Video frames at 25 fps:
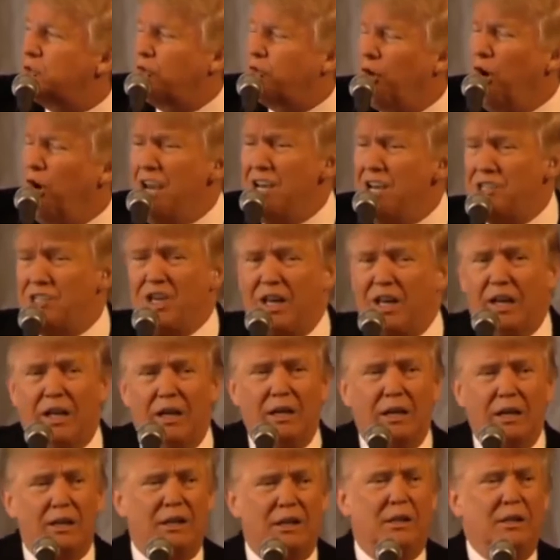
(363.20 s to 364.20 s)
It's freezing.
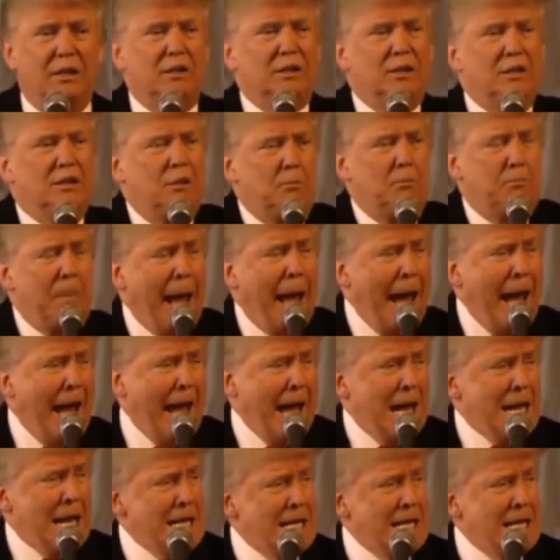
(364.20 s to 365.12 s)
Man.